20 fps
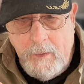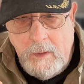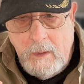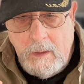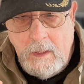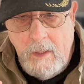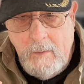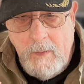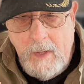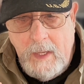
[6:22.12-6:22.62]
will
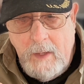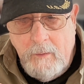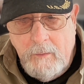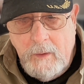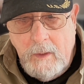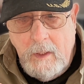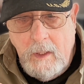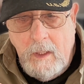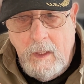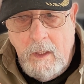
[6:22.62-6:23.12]
come out,
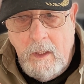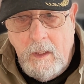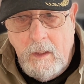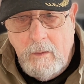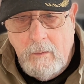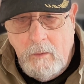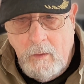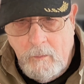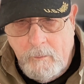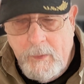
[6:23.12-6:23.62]

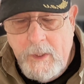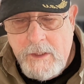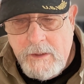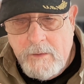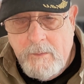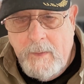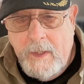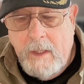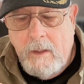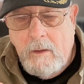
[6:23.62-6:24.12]
or a piece
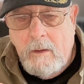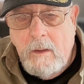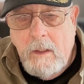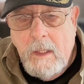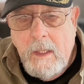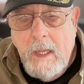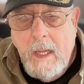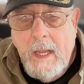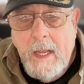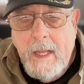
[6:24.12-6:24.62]
of metal
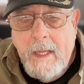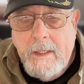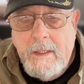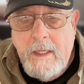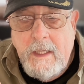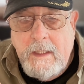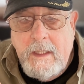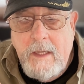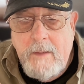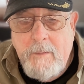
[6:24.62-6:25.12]

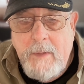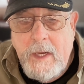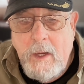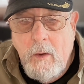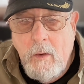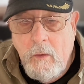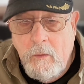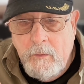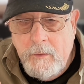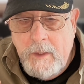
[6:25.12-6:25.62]
that can be
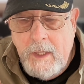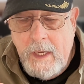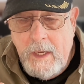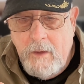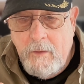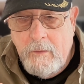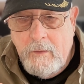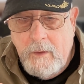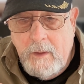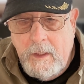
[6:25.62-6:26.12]
honed
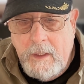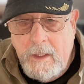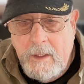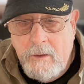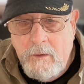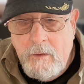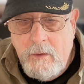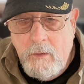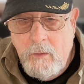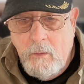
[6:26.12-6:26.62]
down
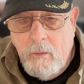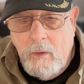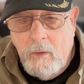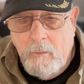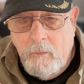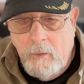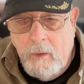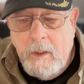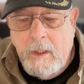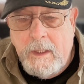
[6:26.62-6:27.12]
into a
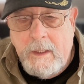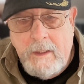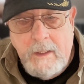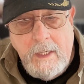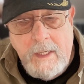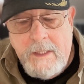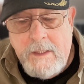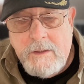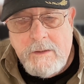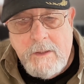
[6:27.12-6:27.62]
really
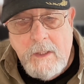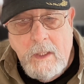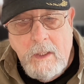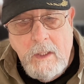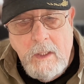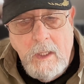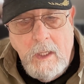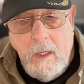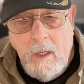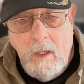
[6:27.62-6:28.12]
nice
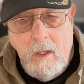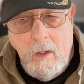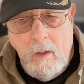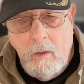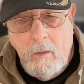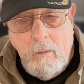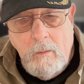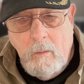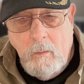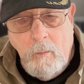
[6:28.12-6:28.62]

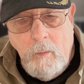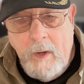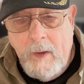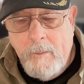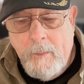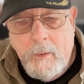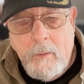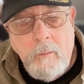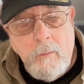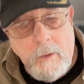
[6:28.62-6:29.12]

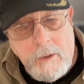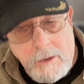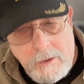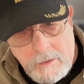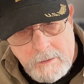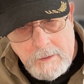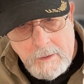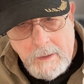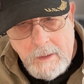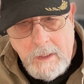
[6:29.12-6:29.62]
weapon,
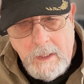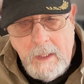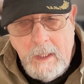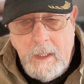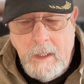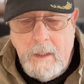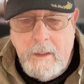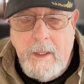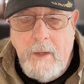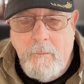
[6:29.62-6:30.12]
which
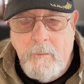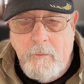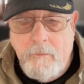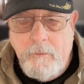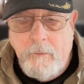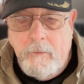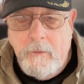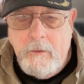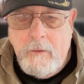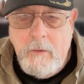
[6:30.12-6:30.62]
they
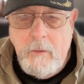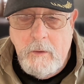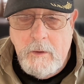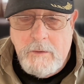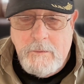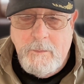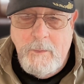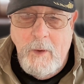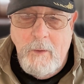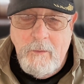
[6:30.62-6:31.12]
refer to
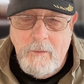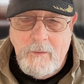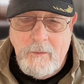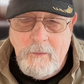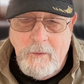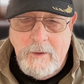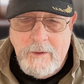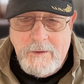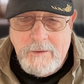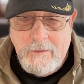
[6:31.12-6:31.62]
as bone
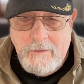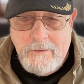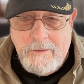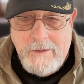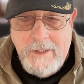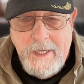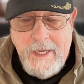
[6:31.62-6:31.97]
crushers.